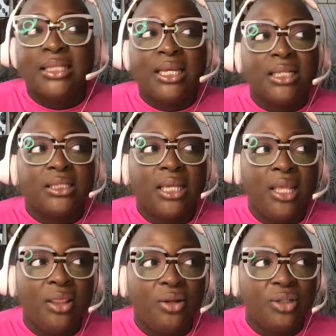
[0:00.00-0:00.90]
it's
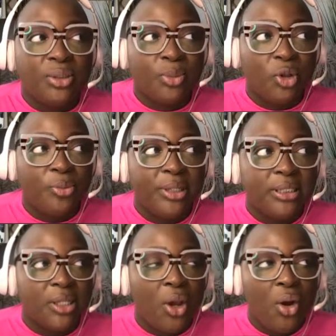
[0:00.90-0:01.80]
in those
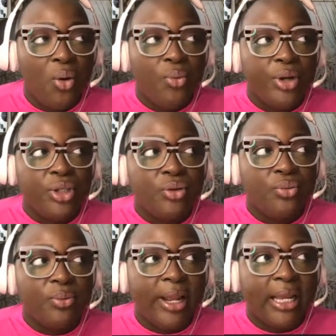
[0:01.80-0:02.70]
moments where you
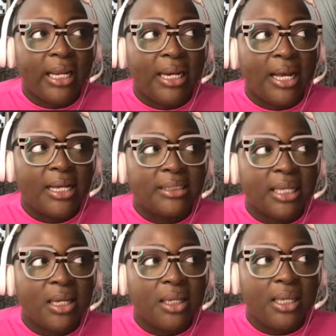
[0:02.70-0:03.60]
recognize
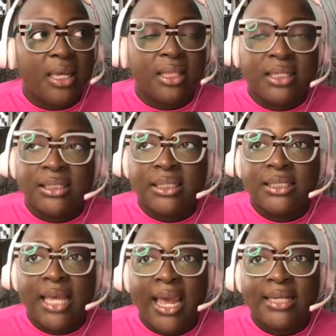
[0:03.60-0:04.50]
like, yeah, this
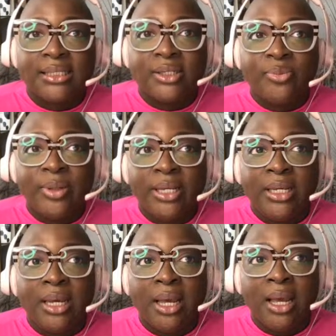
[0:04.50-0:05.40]
has to
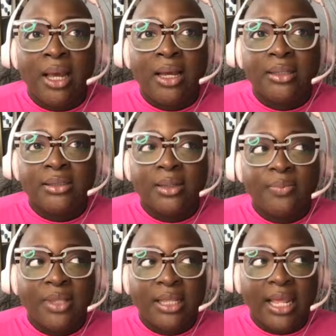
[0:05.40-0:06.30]
be
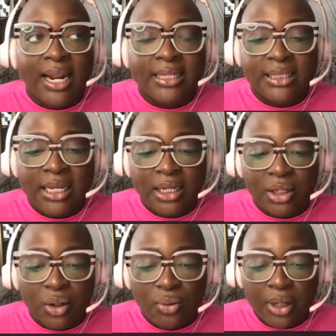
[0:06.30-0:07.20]
something that I take
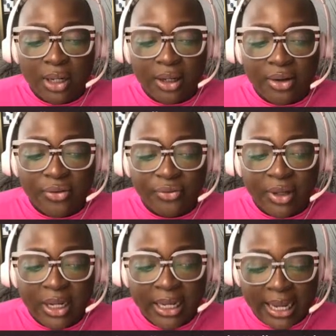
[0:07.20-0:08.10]
note of.
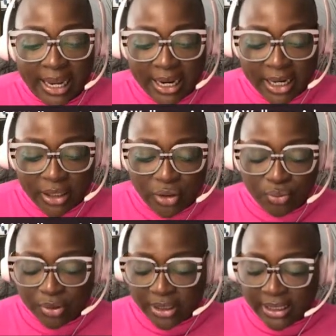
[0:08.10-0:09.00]
And you
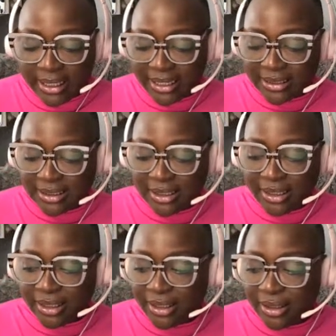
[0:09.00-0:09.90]
really get into
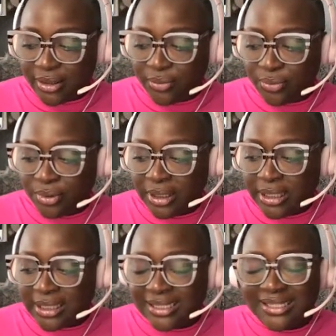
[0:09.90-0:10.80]

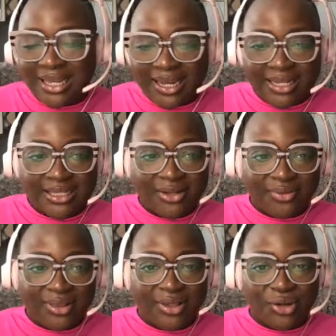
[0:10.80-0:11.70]
the science of
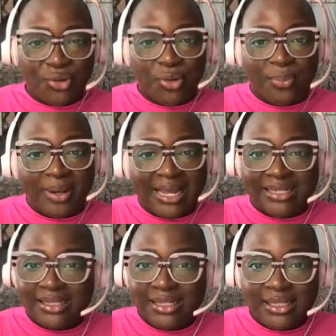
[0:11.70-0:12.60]
it, the
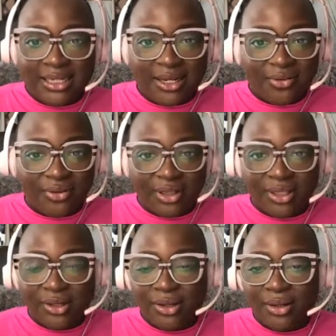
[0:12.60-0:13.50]
neuroplasticity of it,
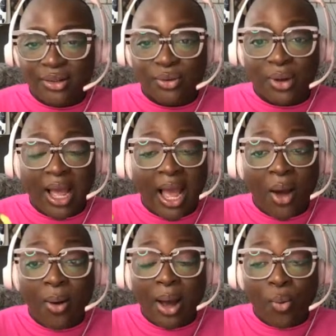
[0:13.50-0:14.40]
the
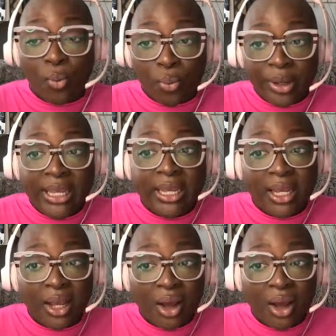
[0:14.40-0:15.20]
how we